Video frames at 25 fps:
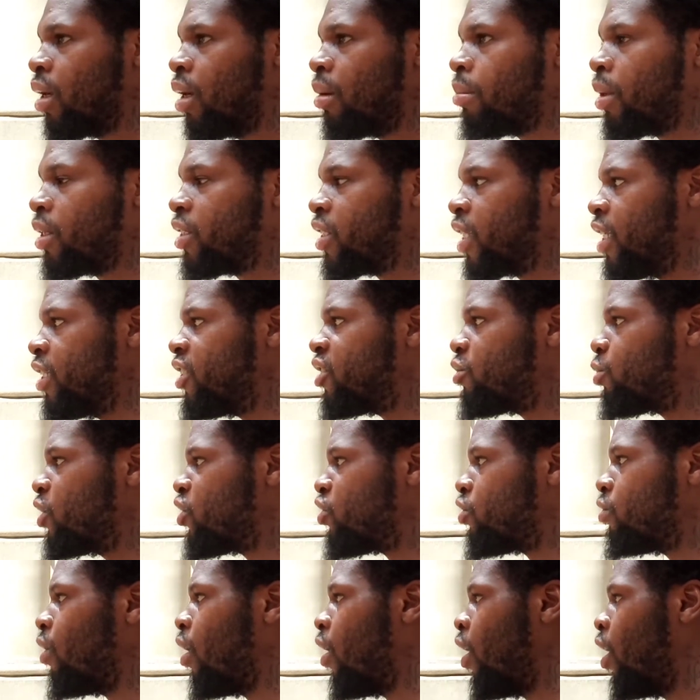But teach
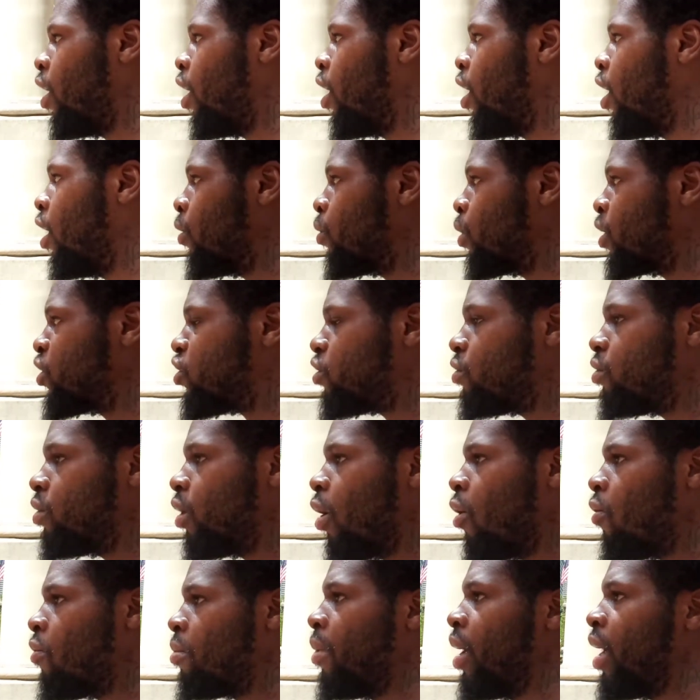what you
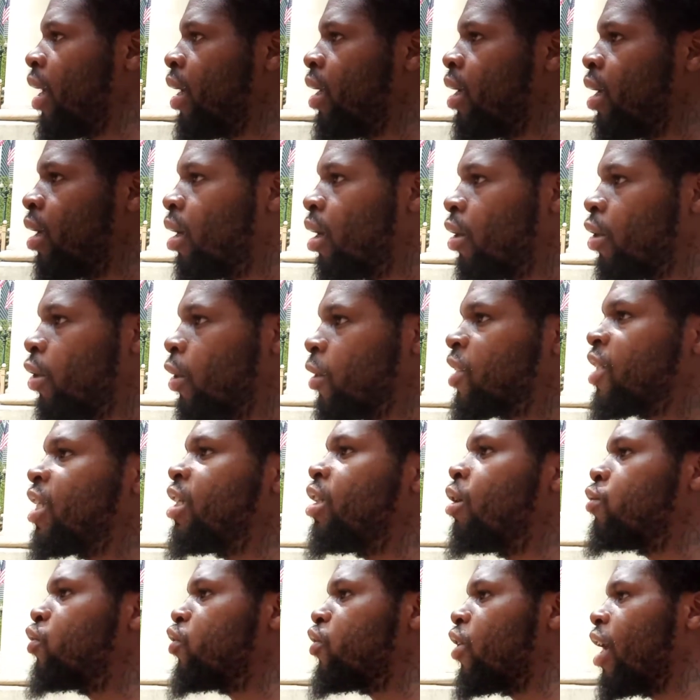know, man. You know what I'm saying?
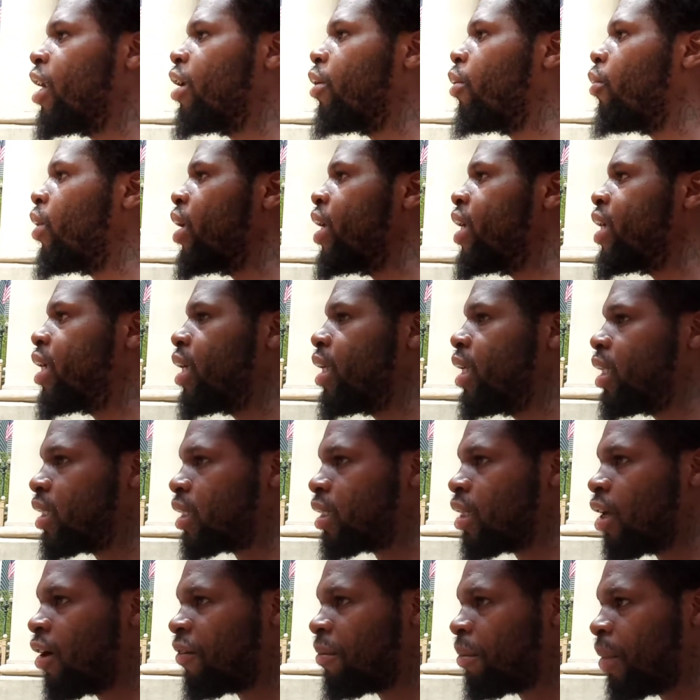Don't try to wing it and
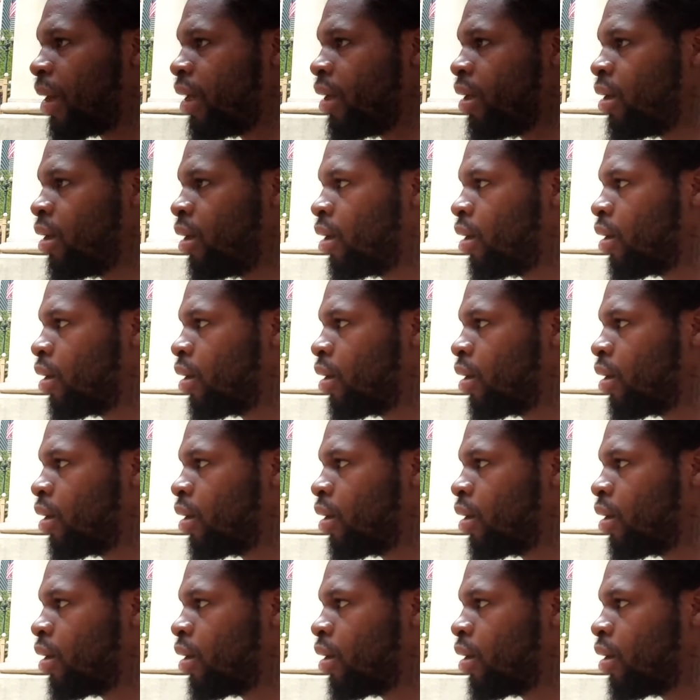stuff, man.